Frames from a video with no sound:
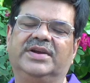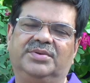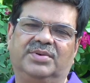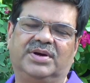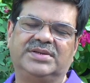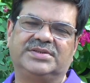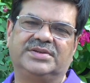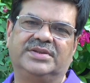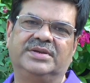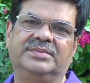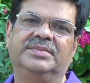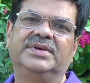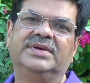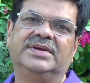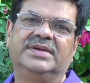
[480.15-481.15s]
to answer
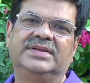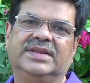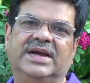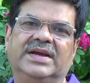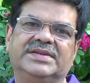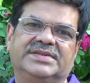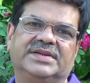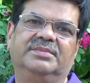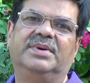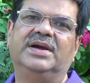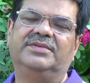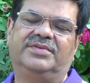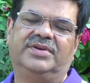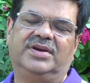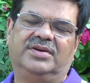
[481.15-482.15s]
them. Thanks and
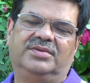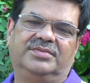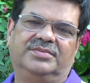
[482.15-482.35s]
bye for now.